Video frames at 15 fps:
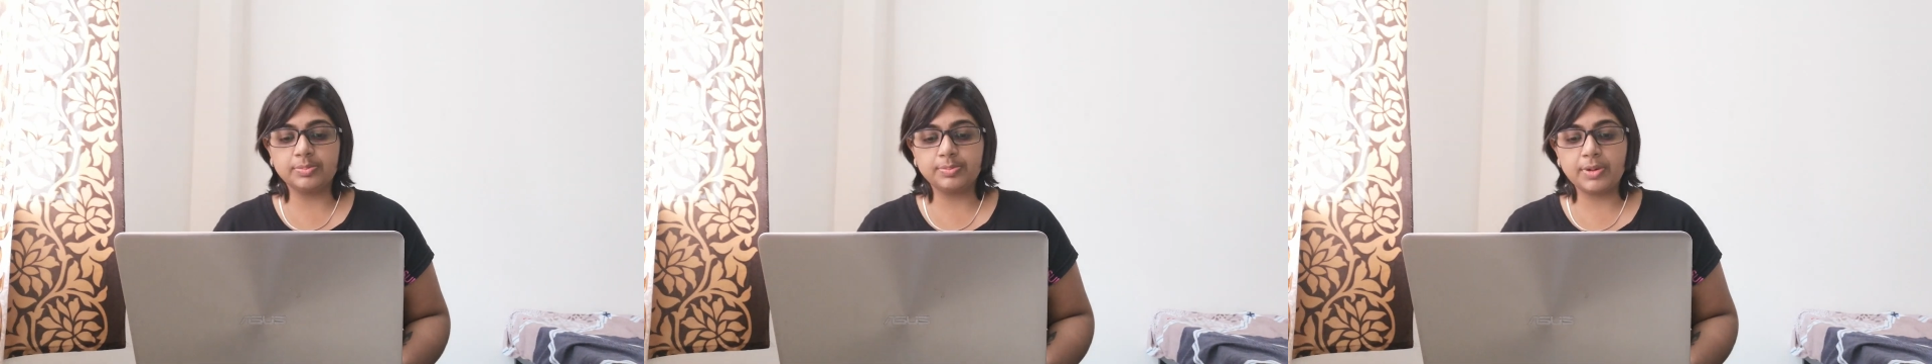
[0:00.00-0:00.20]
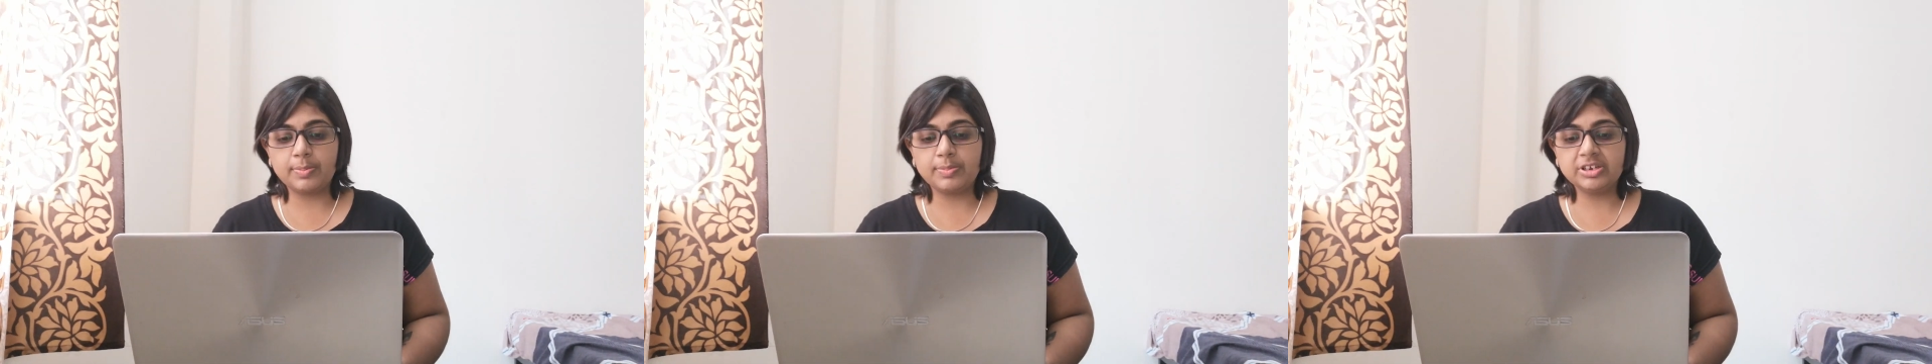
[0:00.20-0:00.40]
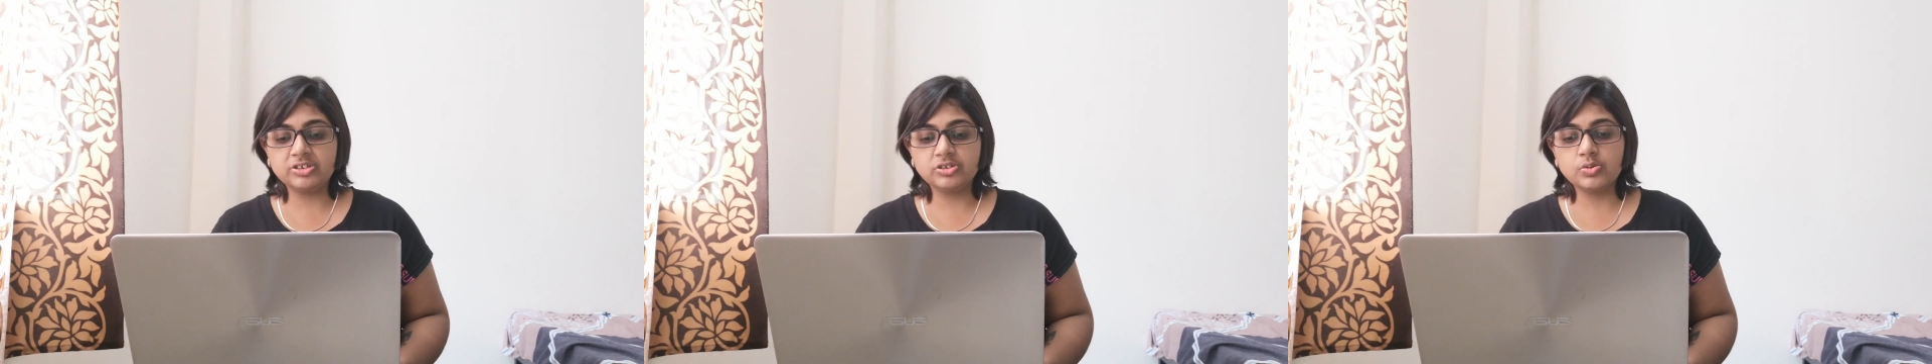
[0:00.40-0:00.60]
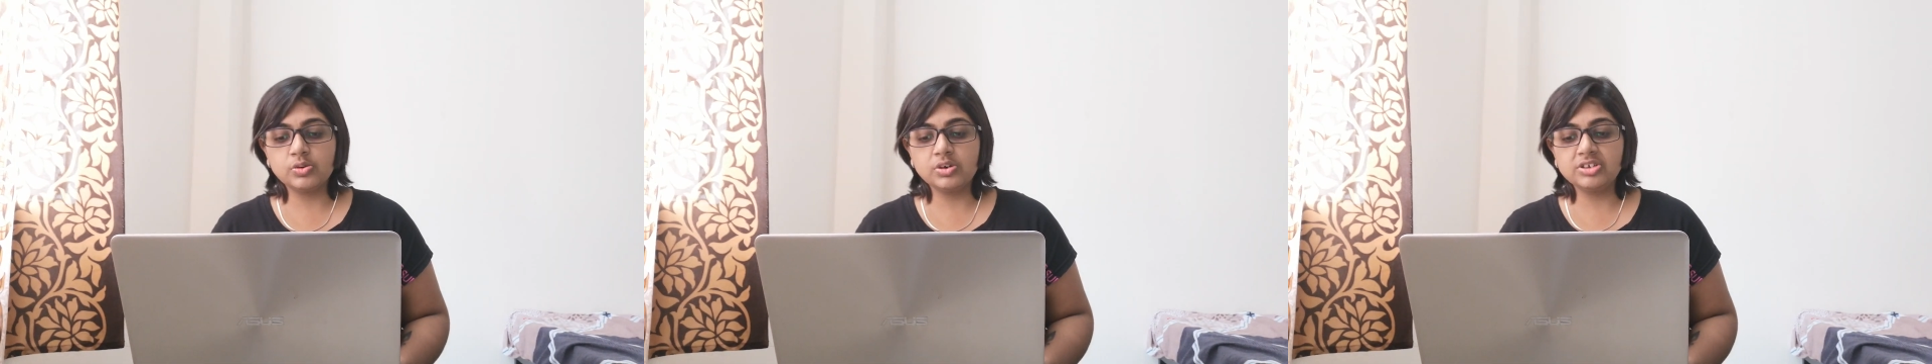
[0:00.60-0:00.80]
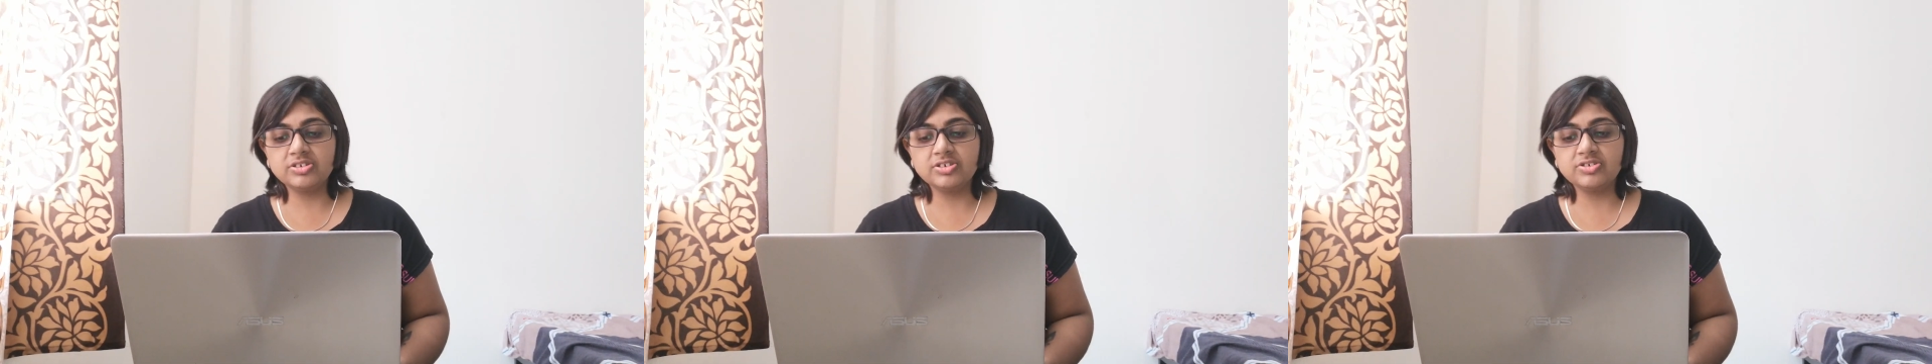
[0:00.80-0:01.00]
and public
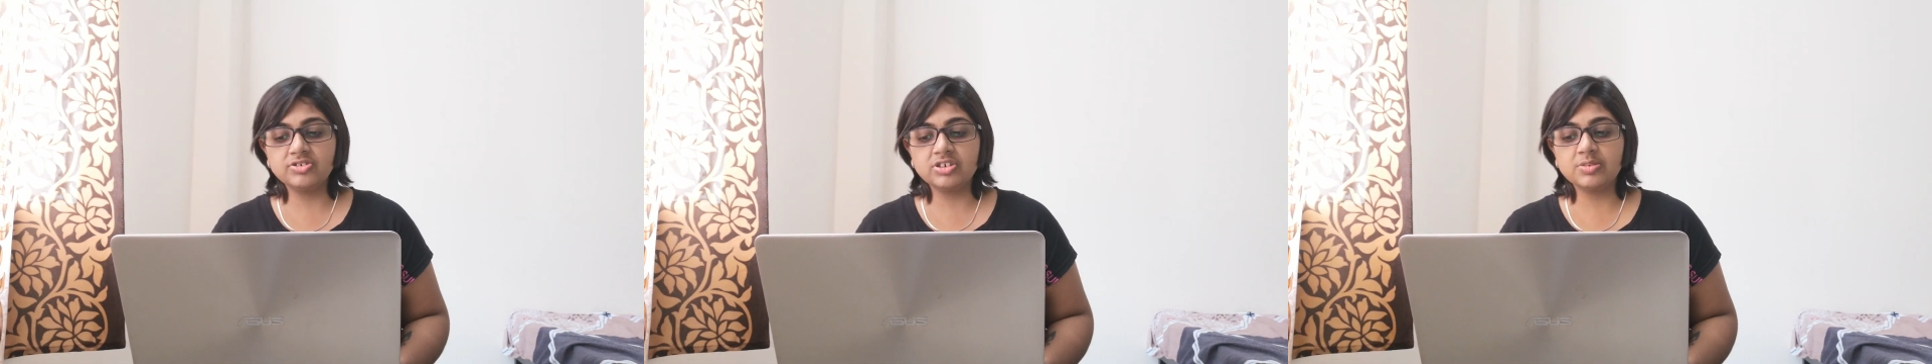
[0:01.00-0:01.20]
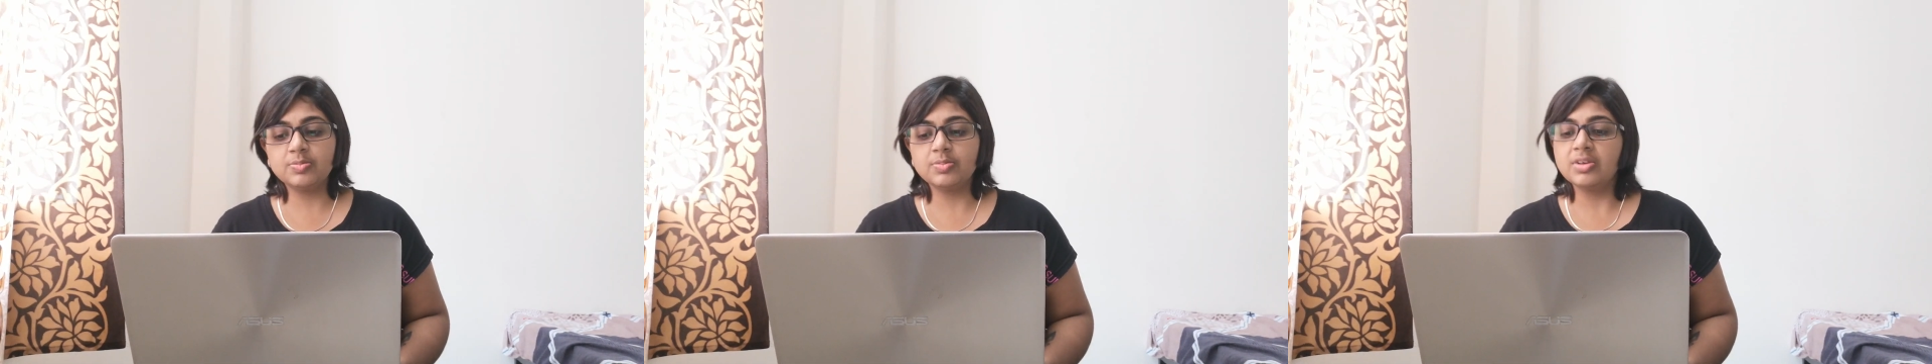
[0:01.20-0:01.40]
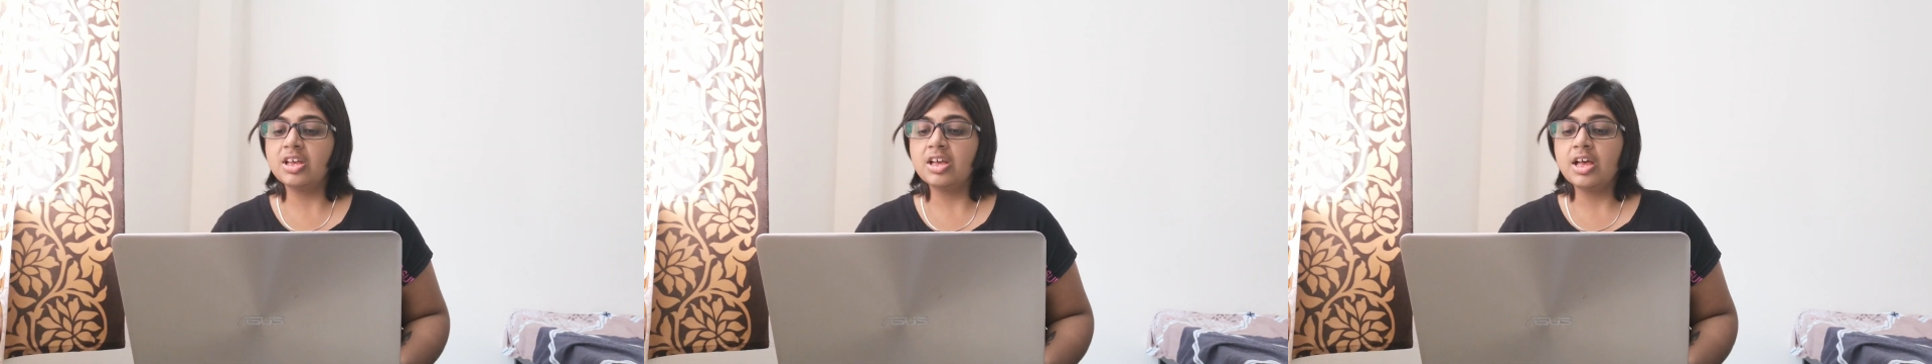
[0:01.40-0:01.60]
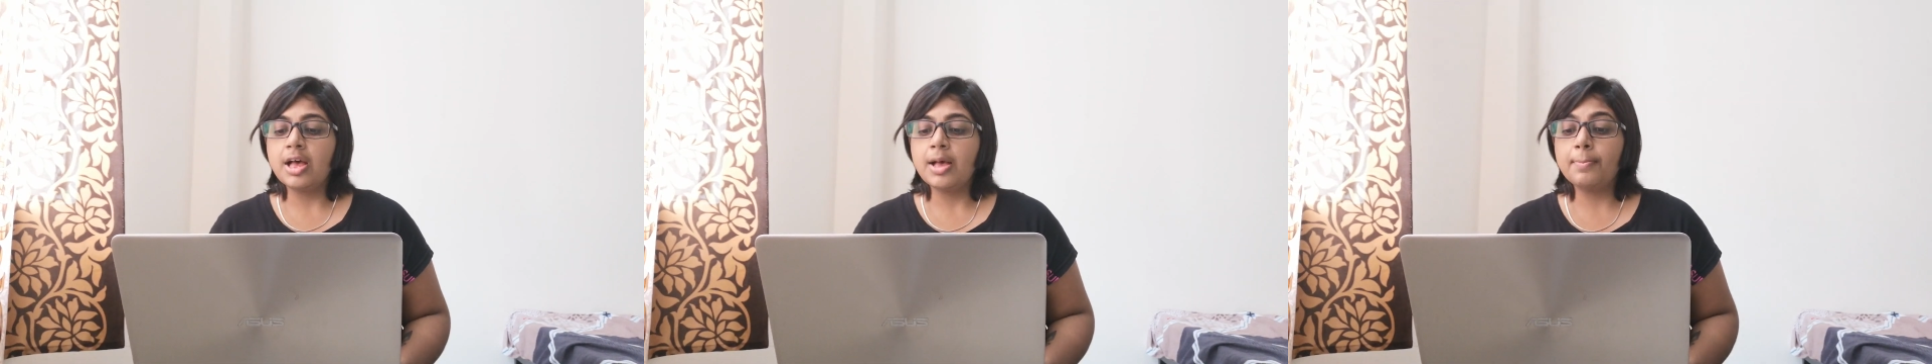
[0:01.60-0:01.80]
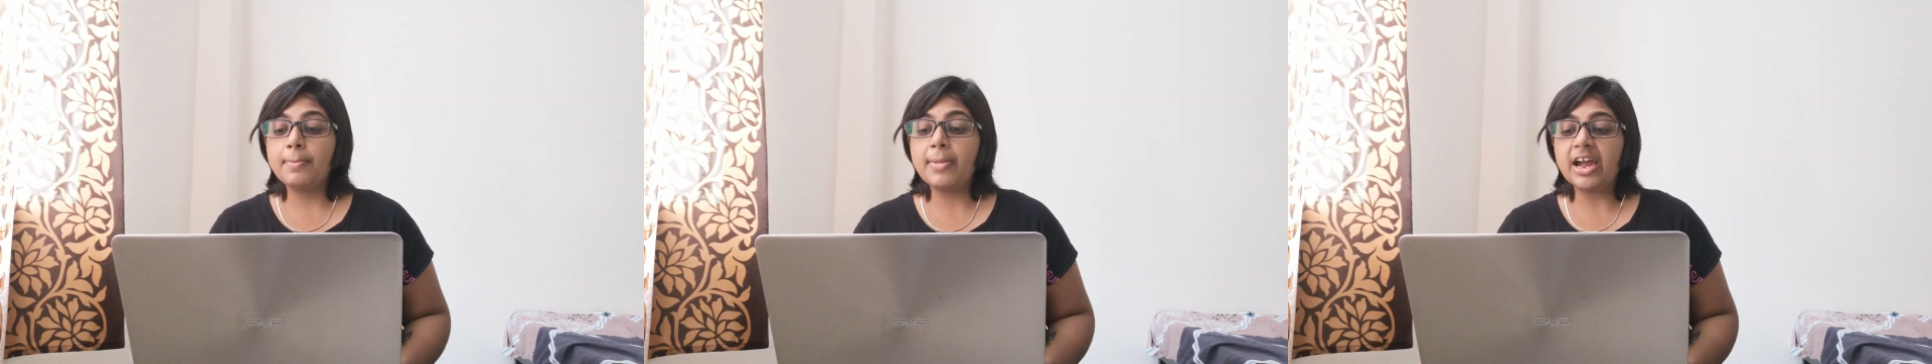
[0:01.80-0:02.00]
schooling system,
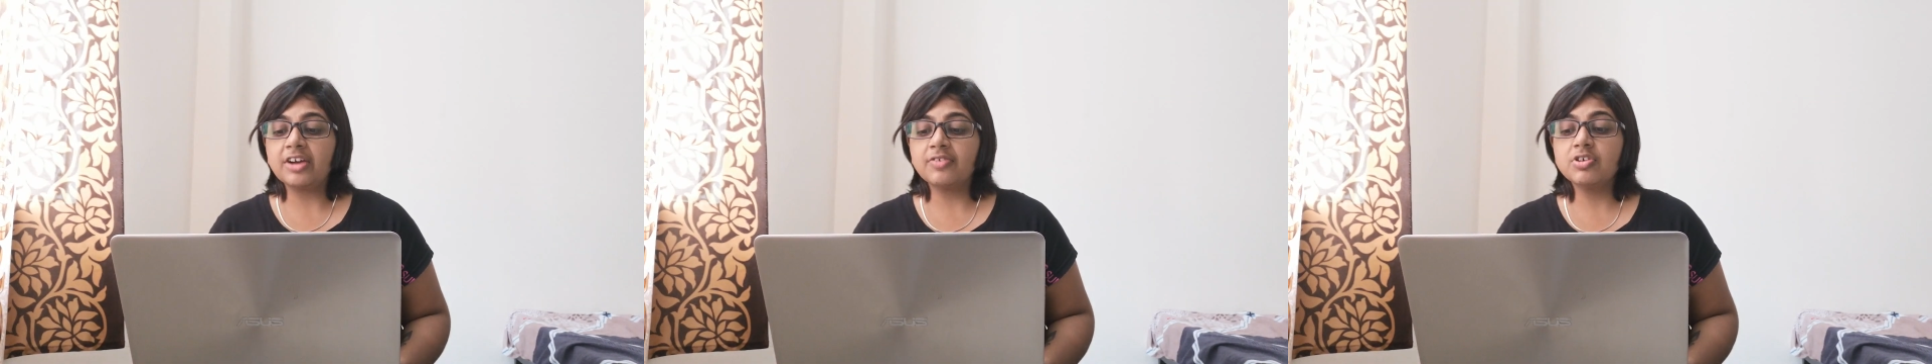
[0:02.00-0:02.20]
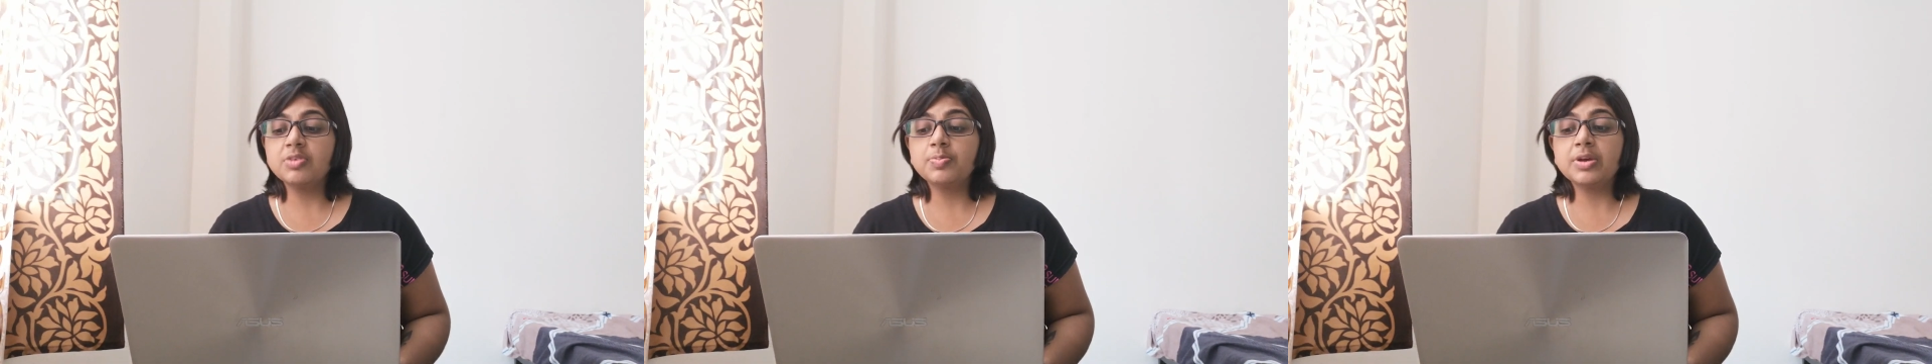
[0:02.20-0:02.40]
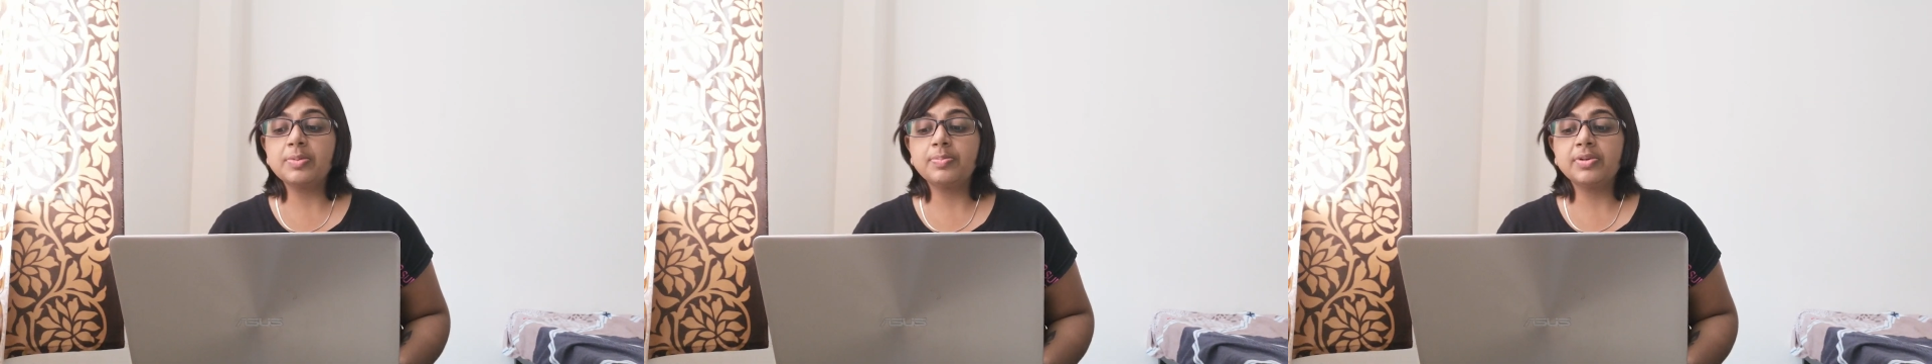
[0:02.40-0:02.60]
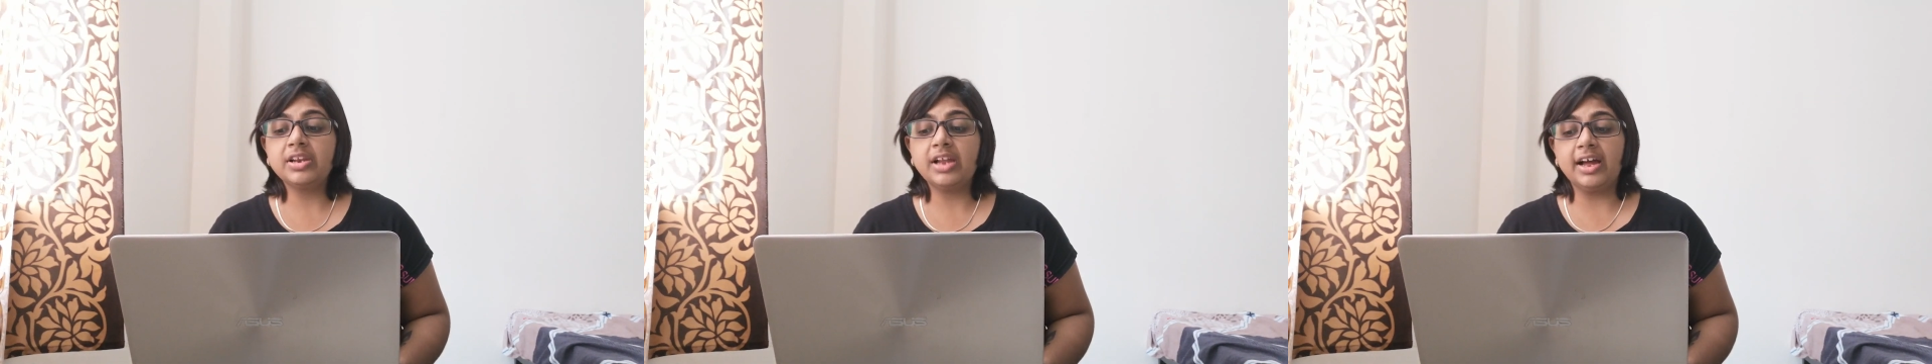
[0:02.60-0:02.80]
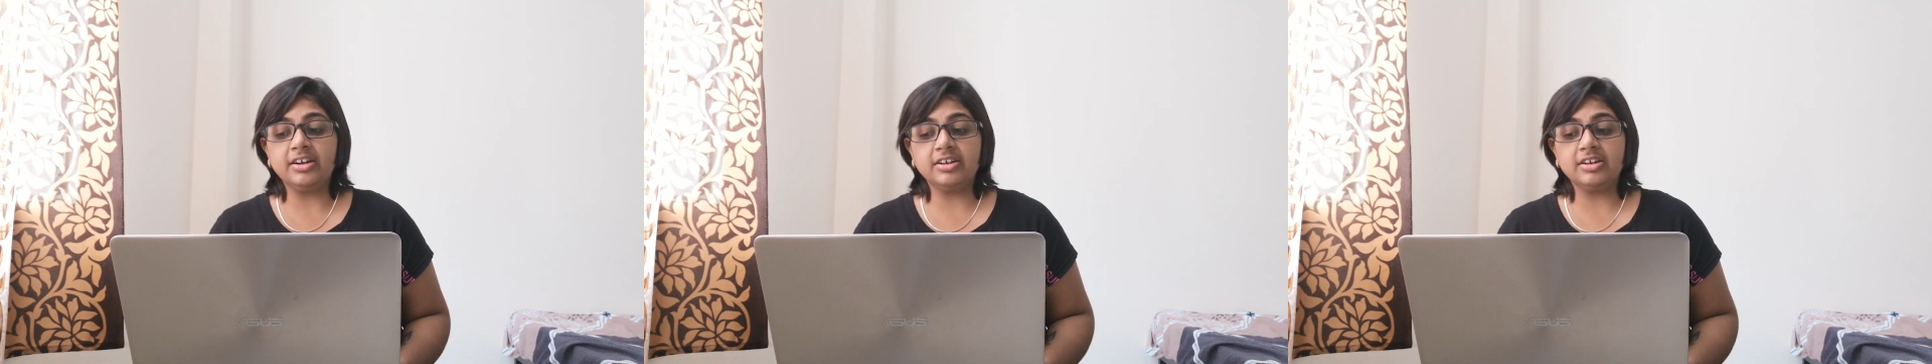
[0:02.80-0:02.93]
backward people